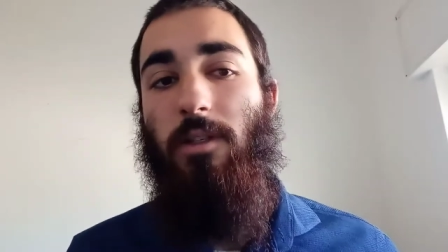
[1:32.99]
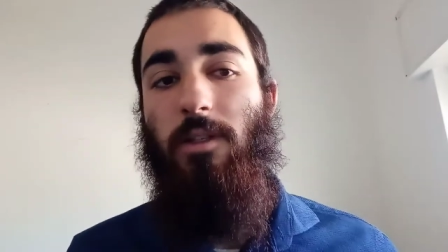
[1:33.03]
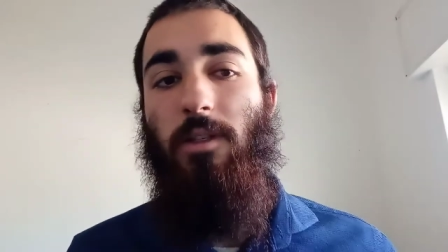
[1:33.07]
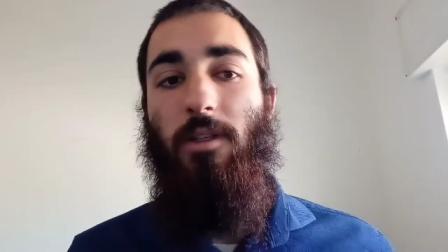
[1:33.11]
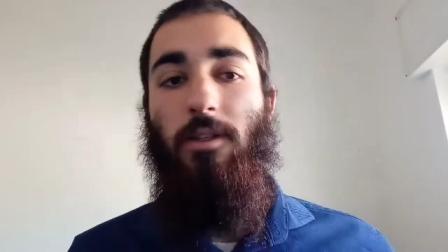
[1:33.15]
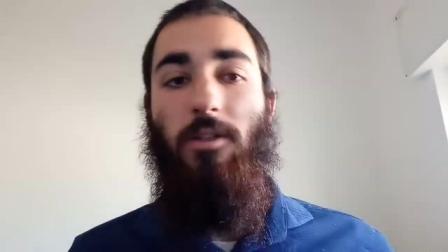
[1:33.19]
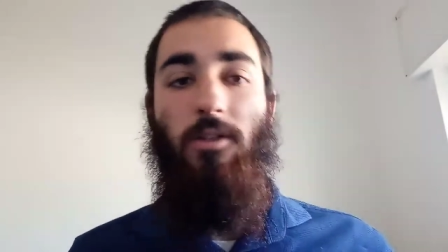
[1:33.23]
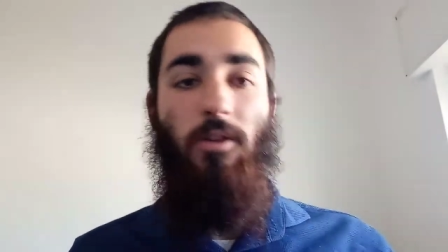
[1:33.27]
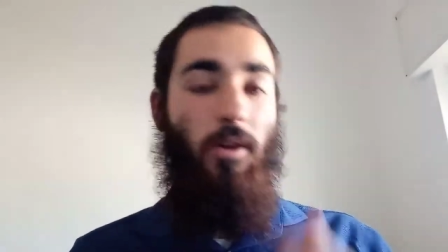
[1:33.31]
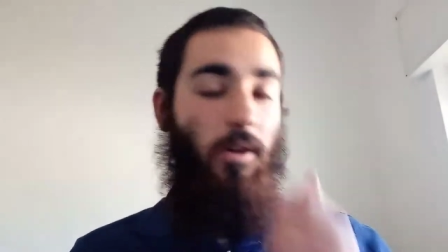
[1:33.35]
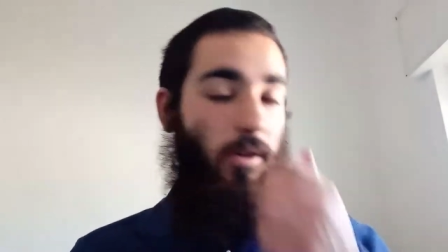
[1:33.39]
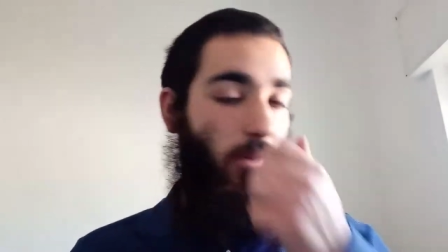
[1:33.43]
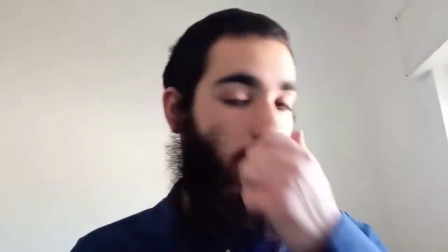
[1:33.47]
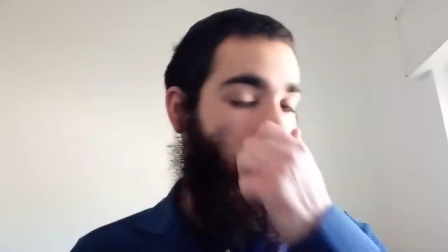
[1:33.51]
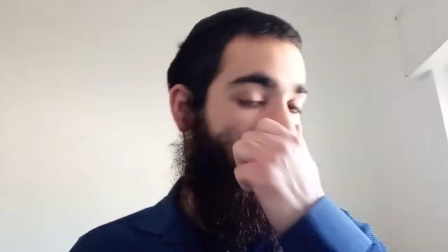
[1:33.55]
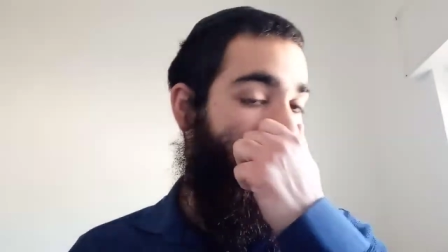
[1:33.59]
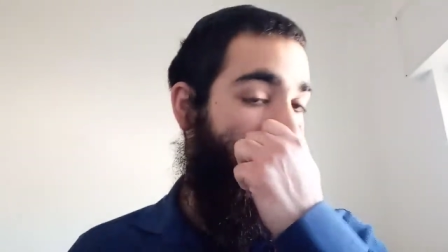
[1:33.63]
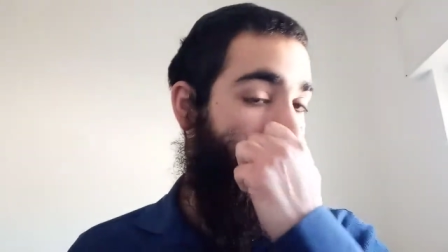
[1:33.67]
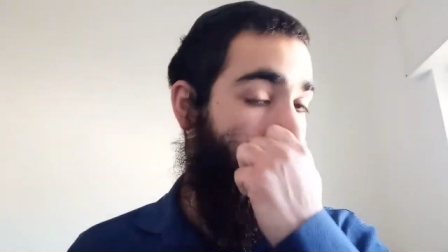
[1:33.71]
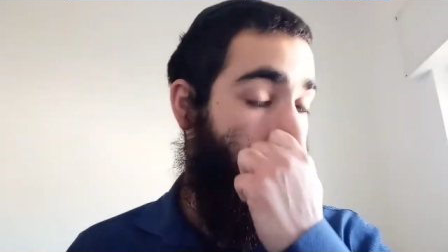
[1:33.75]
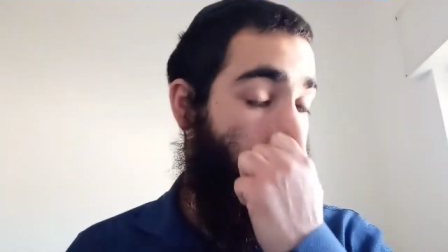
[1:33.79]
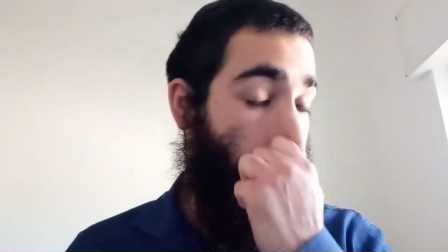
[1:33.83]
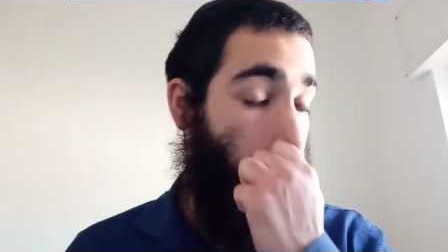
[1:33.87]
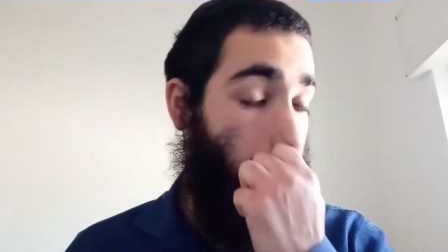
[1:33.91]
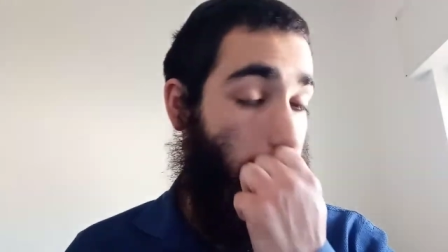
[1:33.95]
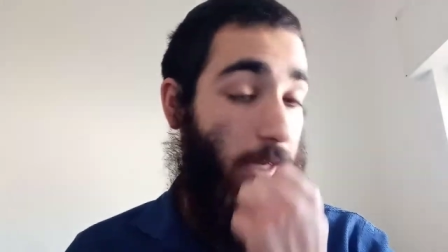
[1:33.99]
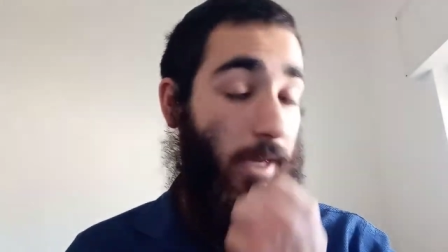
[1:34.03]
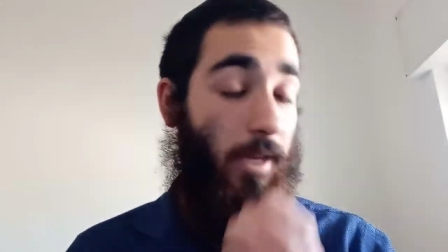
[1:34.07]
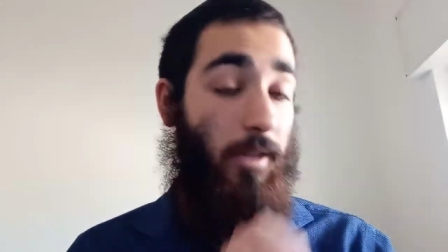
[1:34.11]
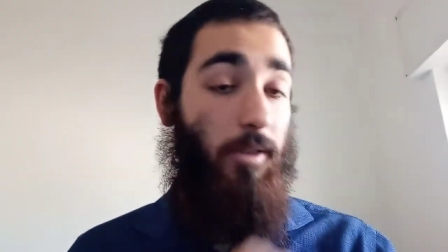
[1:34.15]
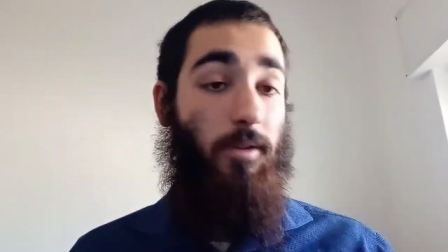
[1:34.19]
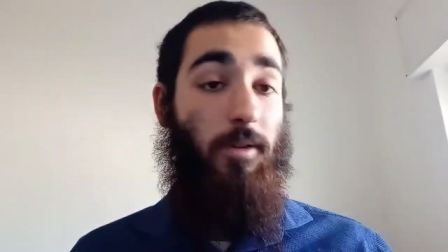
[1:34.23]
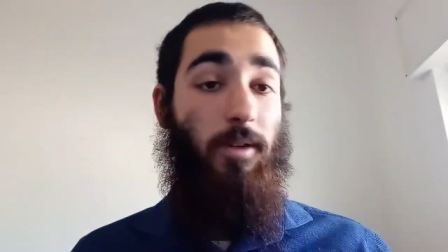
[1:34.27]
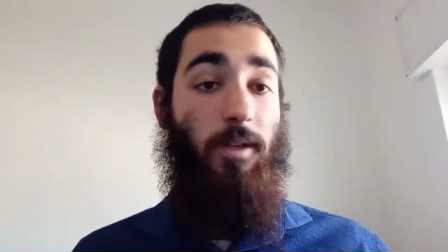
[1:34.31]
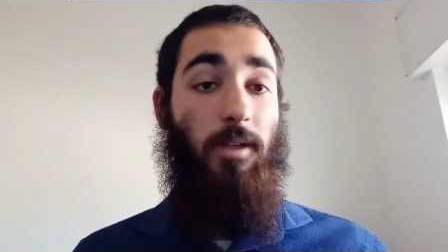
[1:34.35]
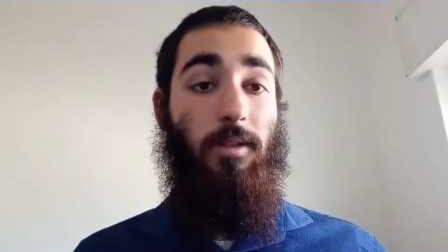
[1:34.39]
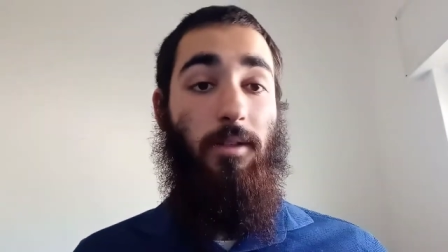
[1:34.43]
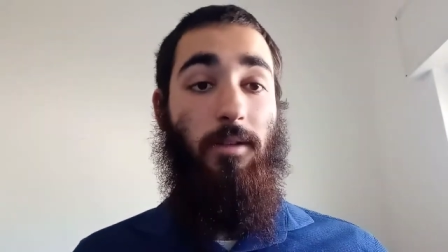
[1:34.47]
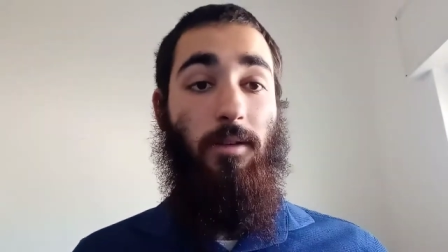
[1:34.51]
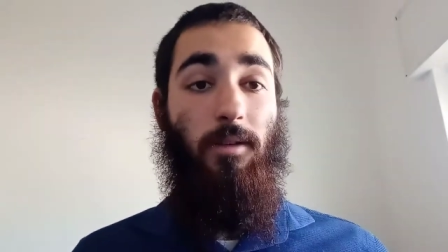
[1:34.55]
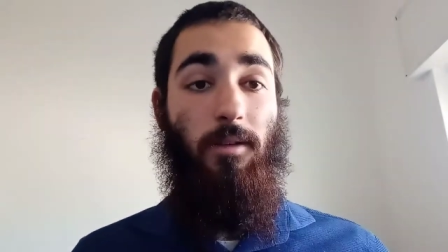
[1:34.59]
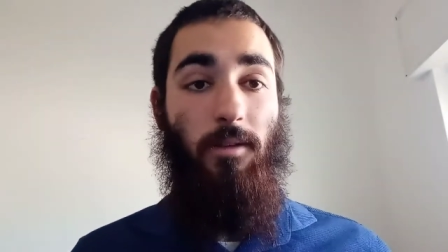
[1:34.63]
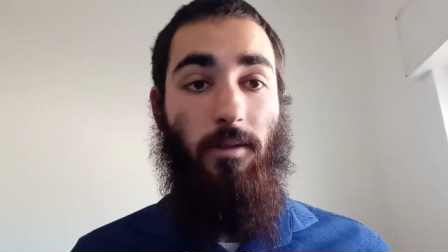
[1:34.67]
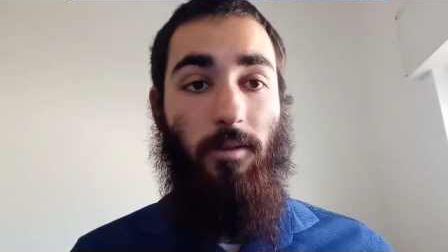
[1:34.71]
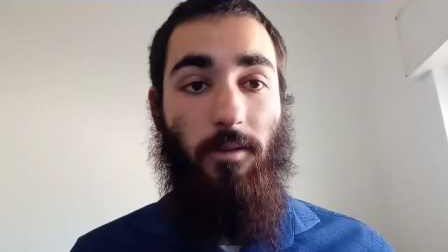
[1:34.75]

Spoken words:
and this all ties together into